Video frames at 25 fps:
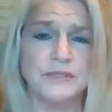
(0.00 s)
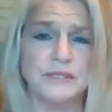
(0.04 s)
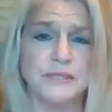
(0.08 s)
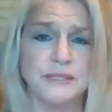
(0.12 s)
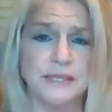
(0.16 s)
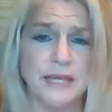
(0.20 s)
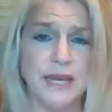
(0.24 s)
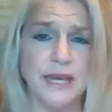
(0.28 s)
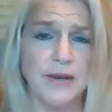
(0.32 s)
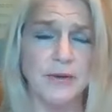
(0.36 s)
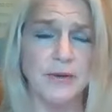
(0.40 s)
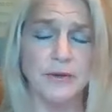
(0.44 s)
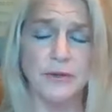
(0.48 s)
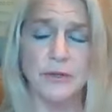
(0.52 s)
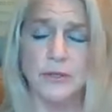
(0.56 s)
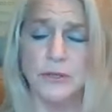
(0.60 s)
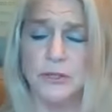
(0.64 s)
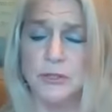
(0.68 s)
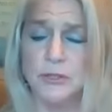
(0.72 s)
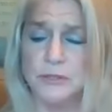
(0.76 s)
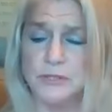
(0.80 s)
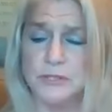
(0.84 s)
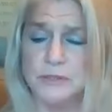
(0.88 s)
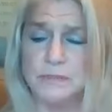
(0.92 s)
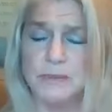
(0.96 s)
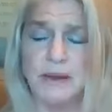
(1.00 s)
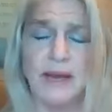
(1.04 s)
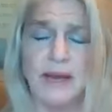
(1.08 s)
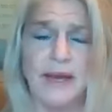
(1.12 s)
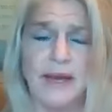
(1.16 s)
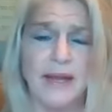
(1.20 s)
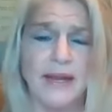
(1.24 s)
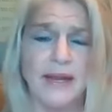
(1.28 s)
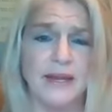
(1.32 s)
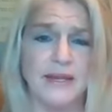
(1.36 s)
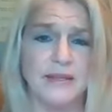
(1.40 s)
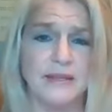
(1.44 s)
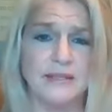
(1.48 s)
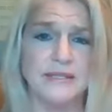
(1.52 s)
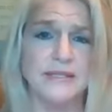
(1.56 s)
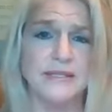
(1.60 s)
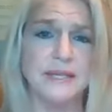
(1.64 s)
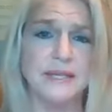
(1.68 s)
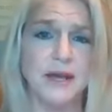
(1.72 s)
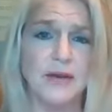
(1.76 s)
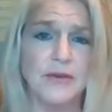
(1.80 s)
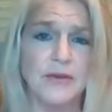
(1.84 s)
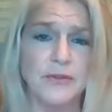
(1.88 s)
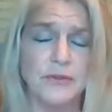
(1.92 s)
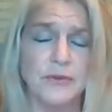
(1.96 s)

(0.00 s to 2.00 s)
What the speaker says: Saturn close by in the South